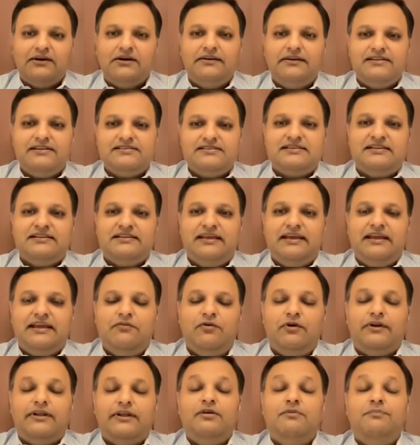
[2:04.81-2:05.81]
Third is, in the
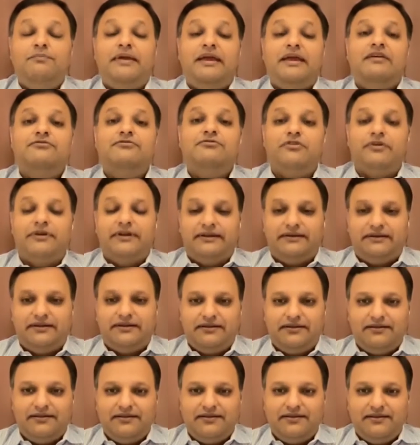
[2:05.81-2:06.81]
end, what are you paying for it?
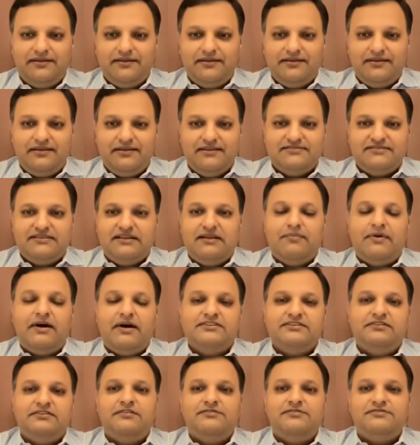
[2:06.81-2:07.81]
Is there a
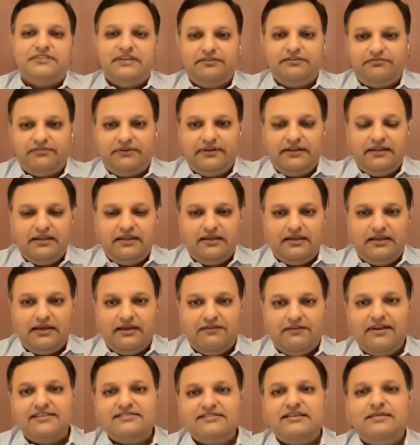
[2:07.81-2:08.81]
margin of safety?
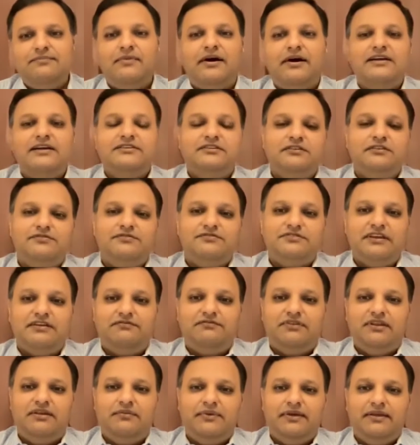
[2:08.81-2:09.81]
And when I say margin of
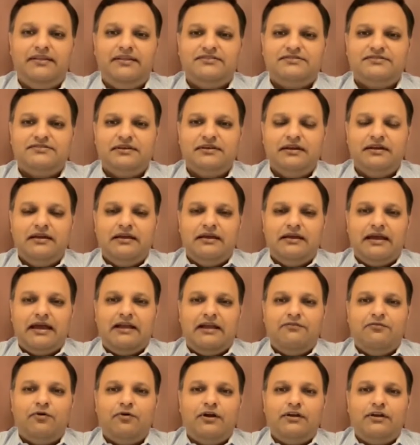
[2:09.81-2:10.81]
safety means
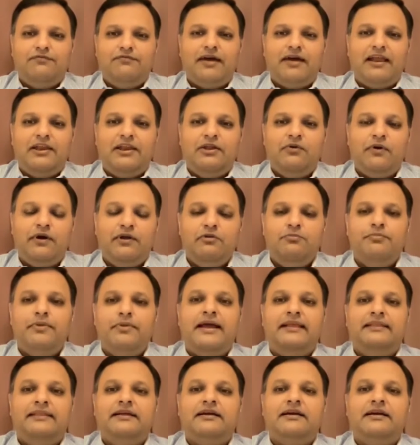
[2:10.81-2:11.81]
at what value are
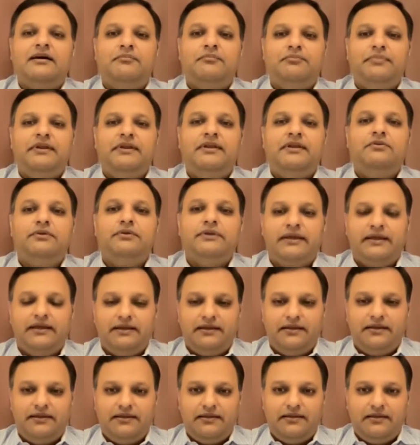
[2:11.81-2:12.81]
you buying the company
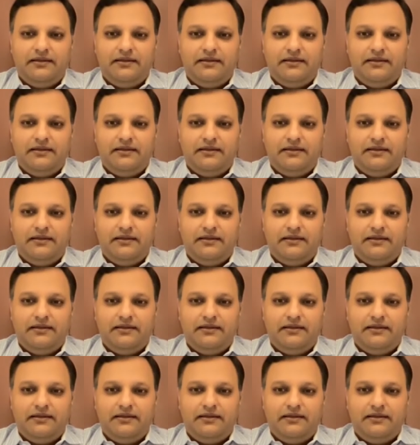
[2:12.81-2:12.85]
today?